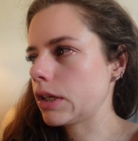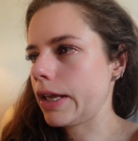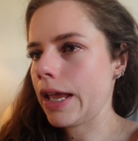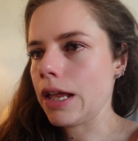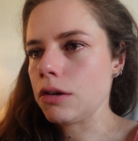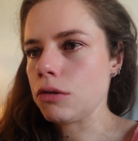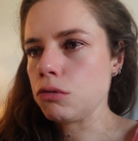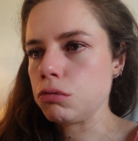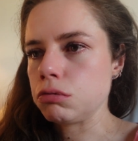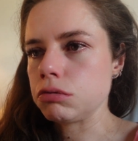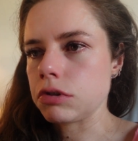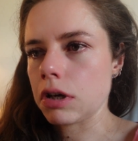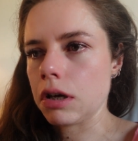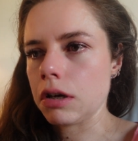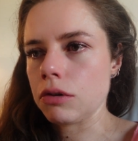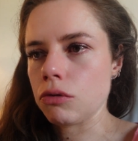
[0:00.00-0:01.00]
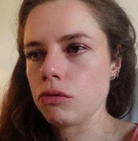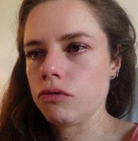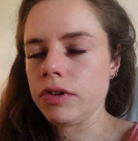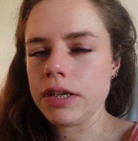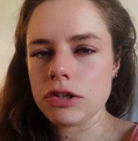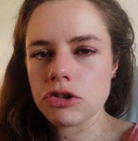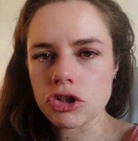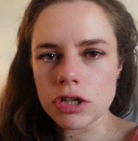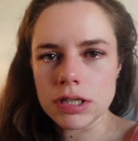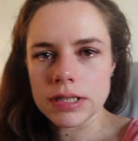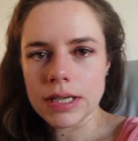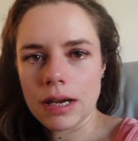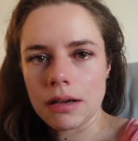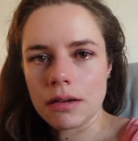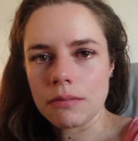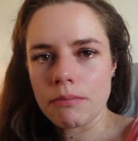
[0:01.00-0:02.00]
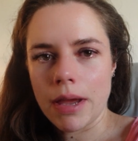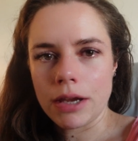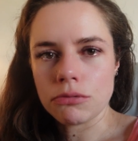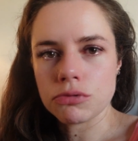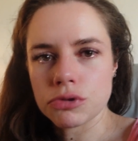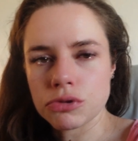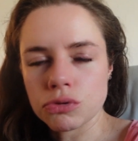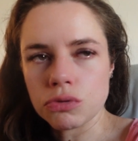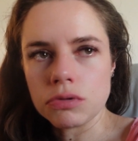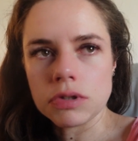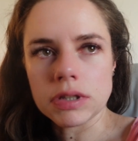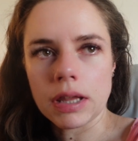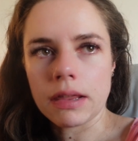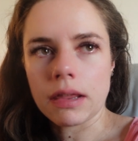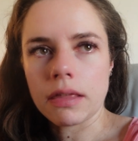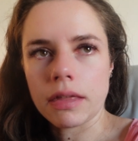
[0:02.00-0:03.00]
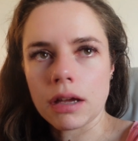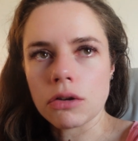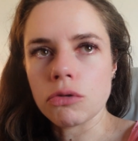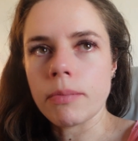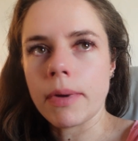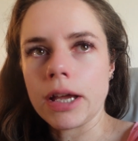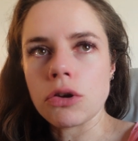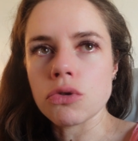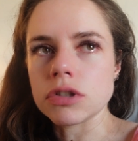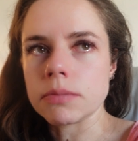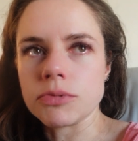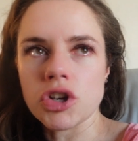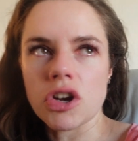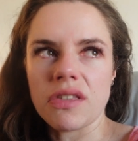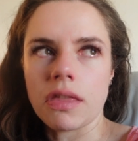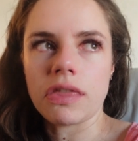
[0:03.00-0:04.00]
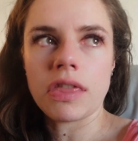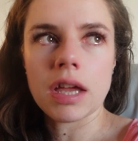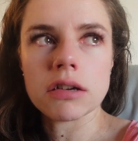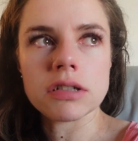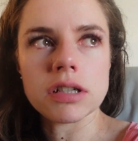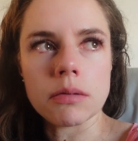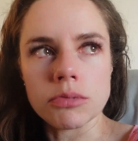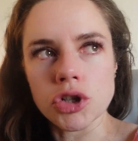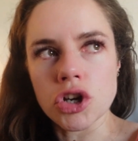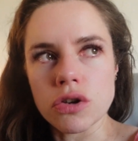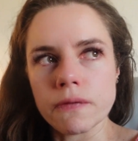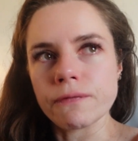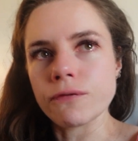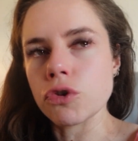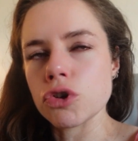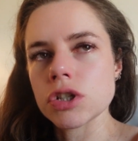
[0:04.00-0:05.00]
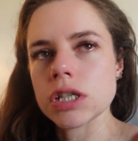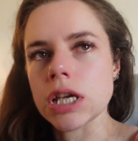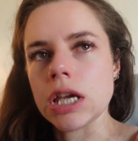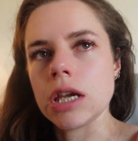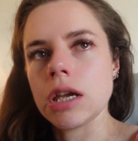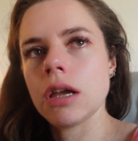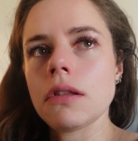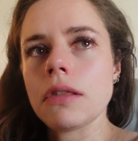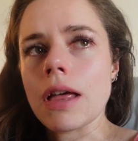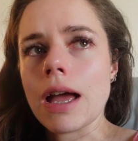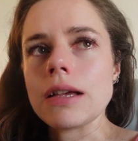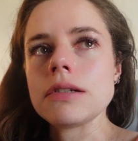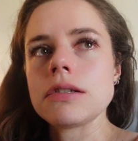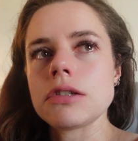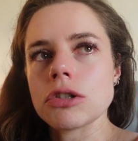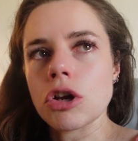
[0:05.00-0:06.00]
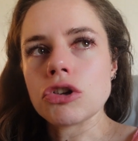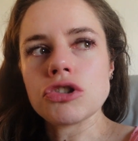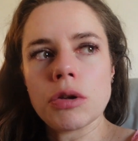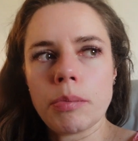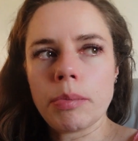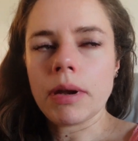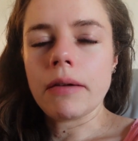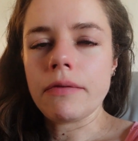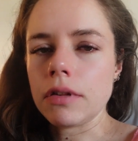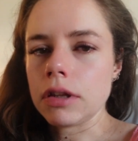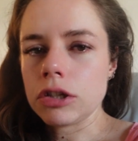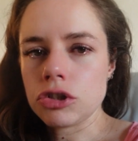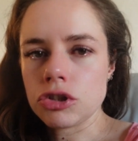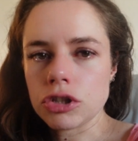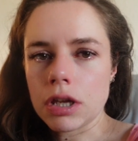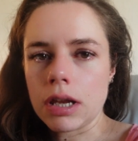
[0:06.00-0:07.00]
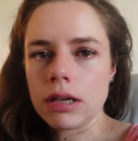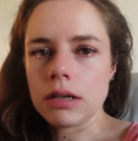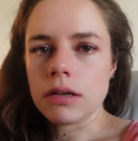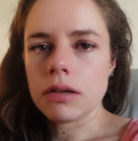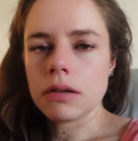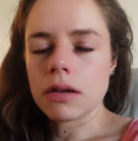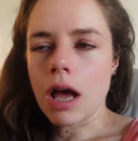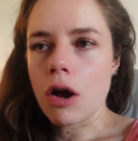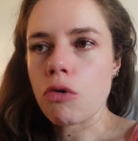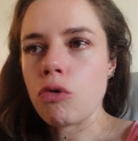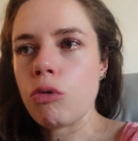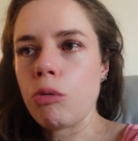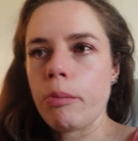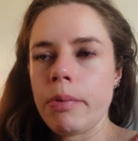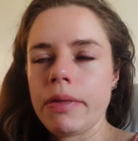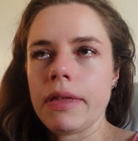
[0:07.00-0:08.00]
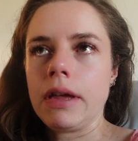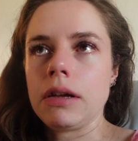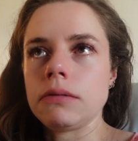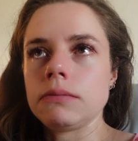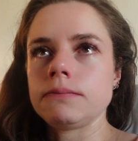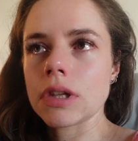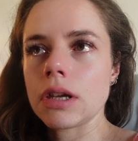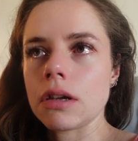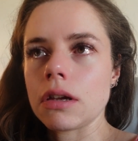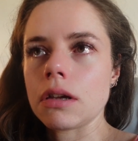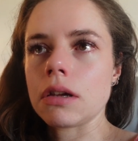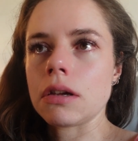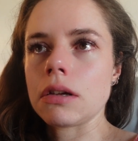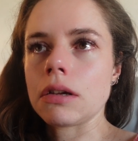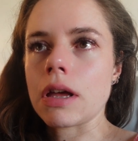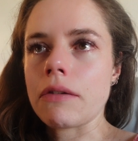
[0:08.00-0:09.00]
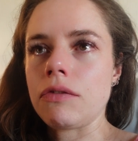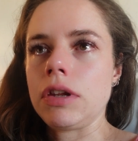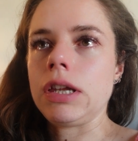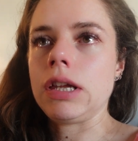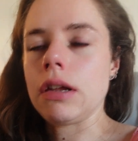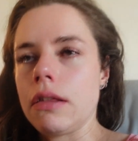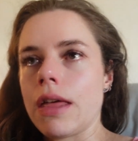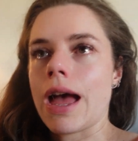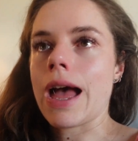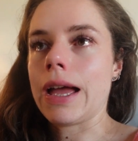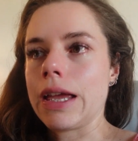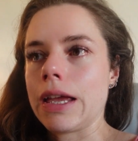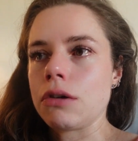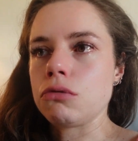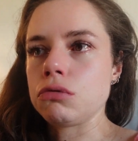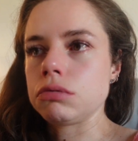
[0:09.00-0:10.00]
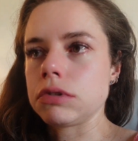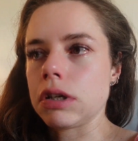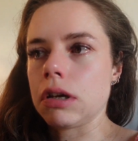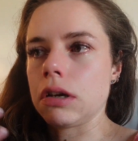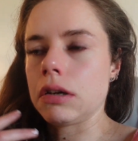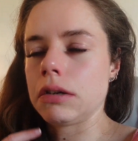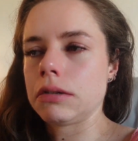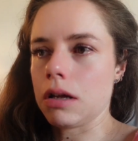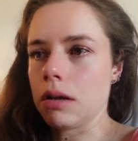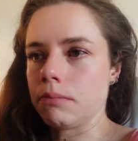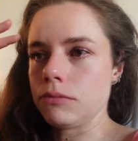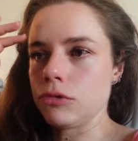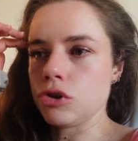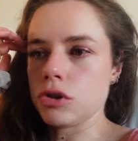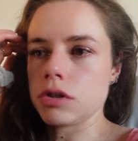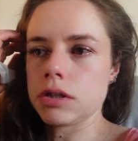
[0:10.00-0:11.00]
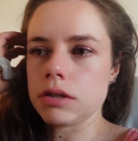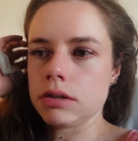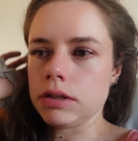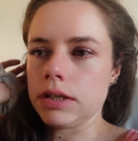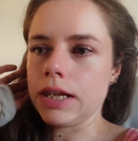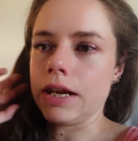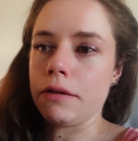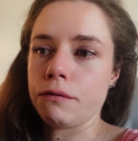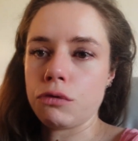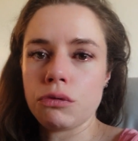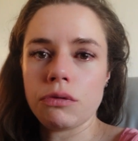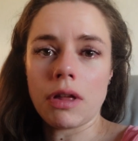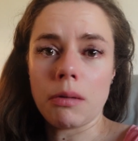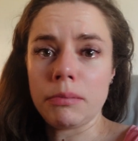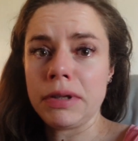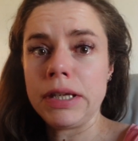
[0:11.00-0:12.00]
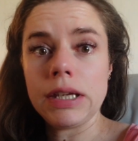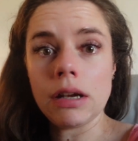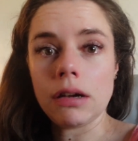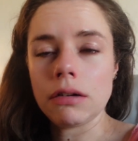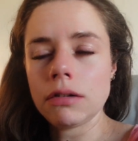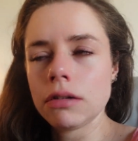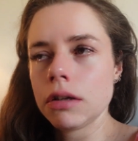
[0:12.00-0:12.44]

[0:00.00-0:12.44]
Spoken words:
getting older or reaching certain milestones, like they think, oh my god, I'm turning 30, I'm turning 40. That is such a privilege, and I hope that every year that I get older, I'm just grateful that I'm here.